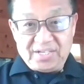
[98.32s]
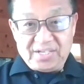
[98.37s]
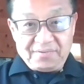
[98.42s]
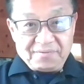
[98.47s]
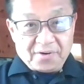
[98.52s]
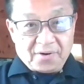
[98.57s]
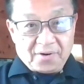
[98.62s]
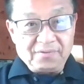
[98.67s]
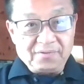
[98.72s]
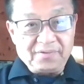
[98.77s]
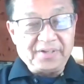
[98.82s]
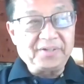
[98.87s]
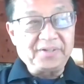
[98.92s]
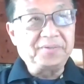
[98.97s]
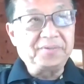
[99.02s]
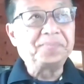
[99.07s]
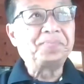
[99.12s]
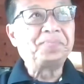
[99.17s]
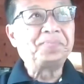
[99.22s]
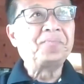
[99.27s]
evolving.
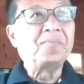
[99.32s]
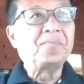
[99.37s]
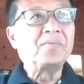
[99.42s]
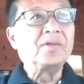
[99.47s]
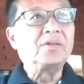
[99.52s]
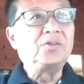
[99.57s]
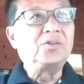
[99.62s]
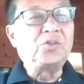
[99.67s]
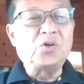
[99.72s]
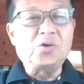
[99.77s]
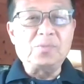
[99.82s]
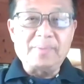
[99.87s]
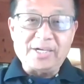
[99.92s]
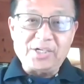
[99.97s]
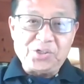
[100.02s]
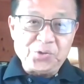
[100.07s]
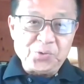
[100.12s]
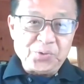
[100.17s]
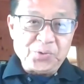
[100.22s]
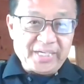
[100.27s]
Took my
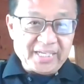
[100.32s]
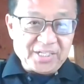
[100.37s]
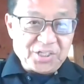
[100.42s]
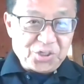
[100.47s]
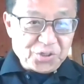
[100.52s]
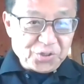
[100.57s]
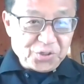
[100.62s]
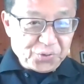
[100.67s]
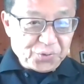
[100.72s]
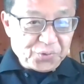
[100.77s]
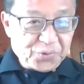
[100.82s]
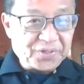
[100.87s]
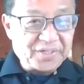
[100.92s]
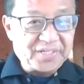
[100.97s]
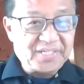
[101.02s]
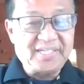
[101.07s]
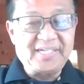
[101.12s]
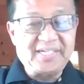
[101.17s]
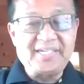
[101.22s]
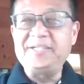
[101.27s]
two kids to New York
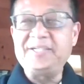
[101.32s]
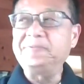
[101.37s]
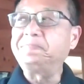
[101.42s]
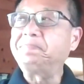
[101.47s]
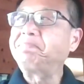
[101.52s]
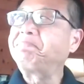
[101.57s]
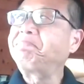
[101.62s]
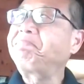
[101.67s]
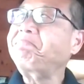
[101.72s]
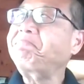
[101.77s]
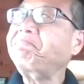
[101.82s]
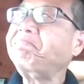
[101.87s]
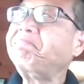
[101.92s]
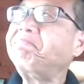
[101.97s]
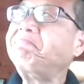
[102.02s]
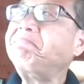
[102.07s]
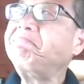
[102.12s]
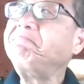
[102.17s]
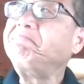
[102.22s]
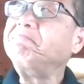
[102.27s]
City.
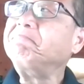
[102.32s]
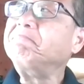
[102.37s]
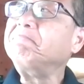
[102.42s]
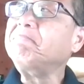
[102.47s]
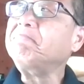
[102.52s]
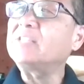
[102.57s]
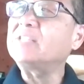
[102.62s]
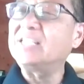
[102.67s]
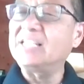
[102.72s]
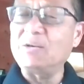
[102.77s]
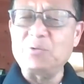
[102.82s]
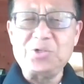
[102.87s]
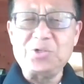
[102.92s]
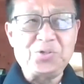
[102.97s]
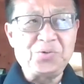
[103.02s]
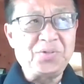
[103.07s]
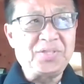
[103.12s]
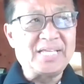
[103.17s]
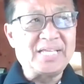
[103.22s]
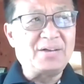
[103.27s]
That was
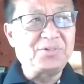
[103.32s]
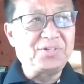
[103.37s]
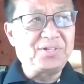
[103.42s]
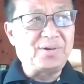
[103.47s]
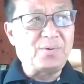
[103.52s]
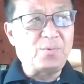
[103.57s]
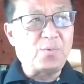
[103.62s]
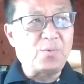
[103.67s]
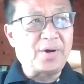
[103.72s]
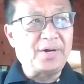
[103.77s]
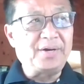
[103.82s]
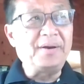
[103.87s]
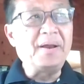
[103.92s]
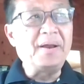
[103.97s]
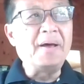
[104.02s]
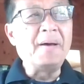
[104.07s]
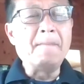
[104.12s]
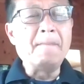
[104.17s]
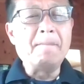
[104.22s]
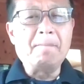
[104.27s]
2001
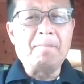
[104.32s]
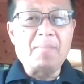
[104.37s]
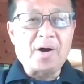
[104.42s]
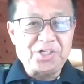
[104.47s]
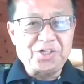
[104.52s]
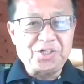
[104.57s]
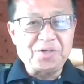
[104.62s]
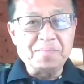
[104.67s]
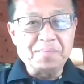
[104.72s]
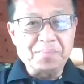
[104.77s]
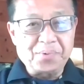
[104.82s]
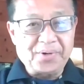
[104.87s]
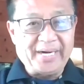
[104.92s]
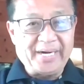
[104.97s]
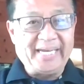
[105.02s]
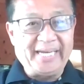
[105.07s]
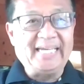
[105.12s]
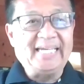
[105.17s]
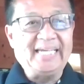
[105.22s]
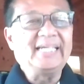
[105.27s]
March
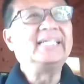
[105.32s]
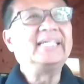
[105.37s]
break.